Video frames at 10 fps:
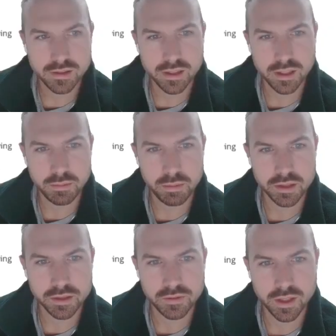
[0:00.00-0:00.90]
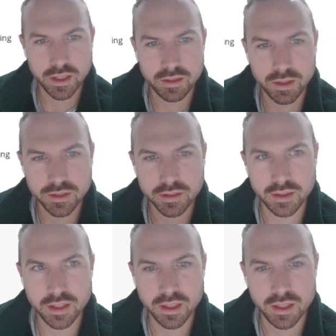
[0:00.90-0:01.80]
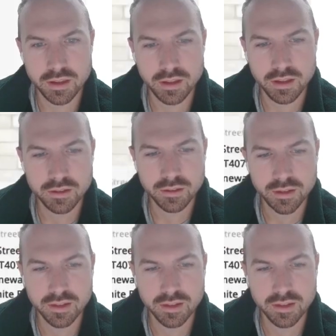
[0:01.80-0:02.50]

we just find basically anything.